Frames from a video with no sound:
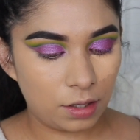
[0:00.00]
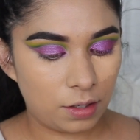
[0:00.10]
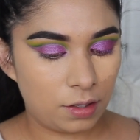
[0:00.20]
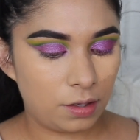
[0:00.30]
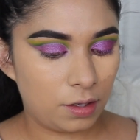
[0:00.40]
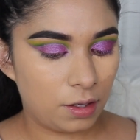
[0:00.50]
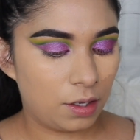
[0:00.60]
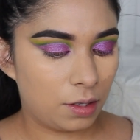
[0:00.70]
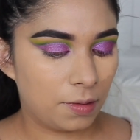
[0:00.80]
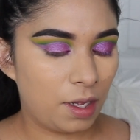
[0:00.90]
I
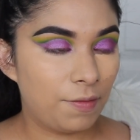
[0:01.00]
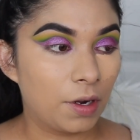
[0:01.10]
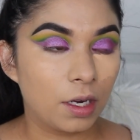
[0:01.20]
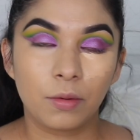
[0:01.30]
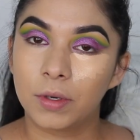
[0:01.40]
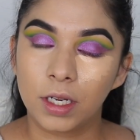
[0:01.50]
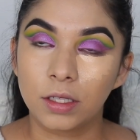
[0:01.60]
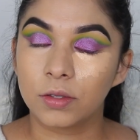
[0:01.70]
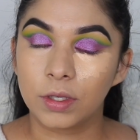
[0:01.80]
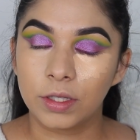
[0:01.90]
keep forgetting we're not in
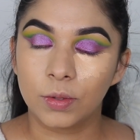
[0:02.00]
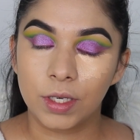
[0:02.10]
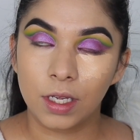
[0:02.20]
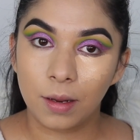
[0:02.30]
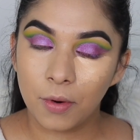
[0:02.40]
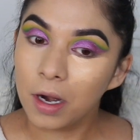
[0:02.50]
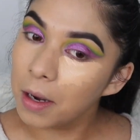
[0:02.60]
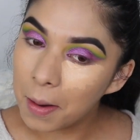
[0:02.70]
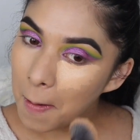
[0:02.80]
2020 anymore.